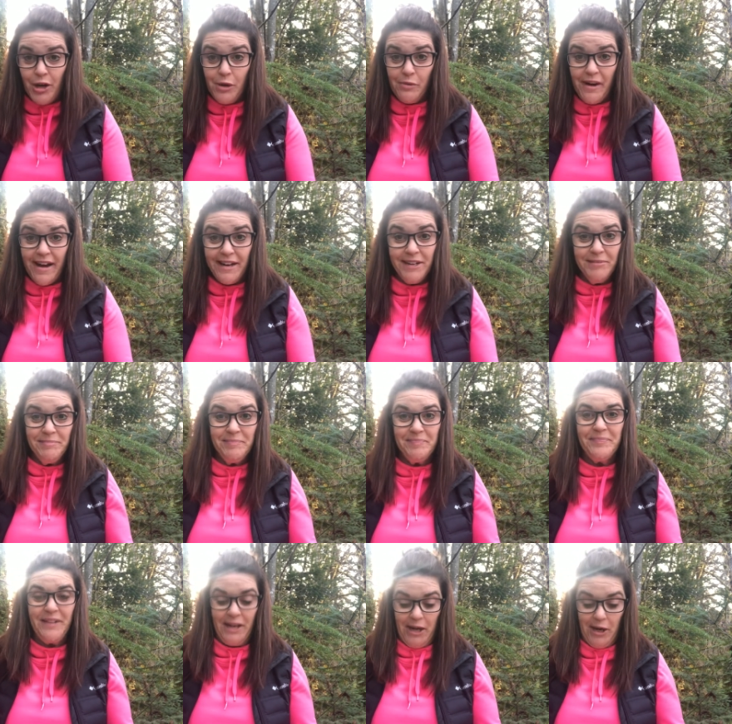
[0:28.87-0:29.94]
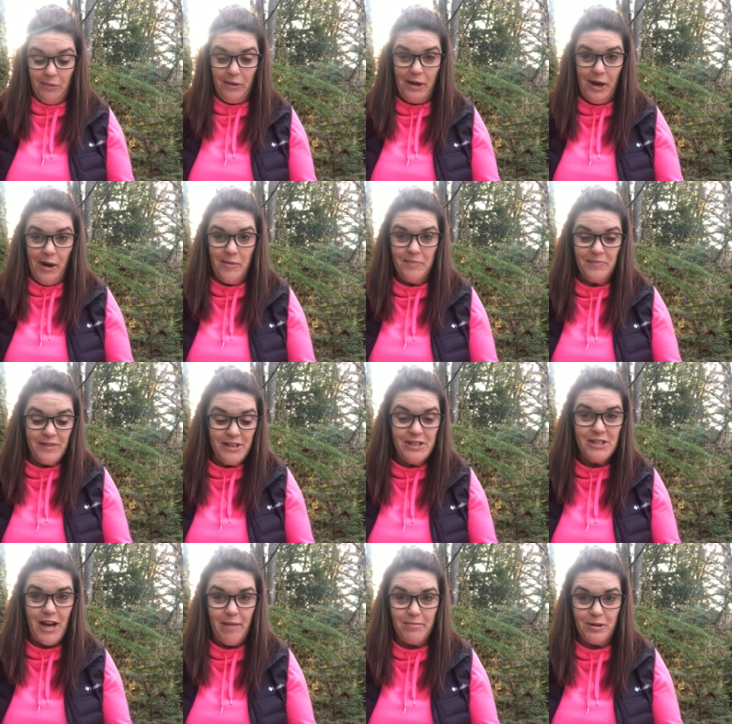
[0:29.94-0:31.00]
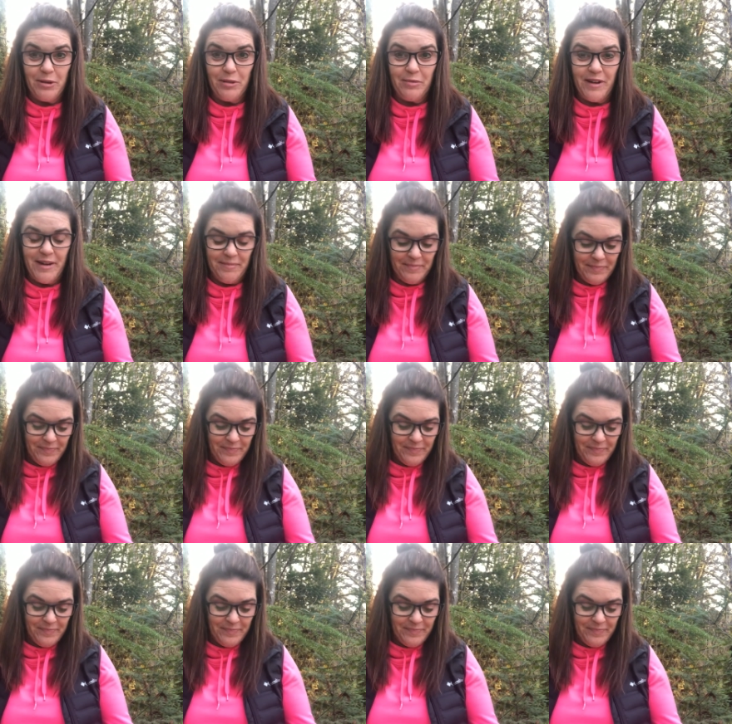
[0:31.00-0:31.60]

you ready? Here we go chapter 3.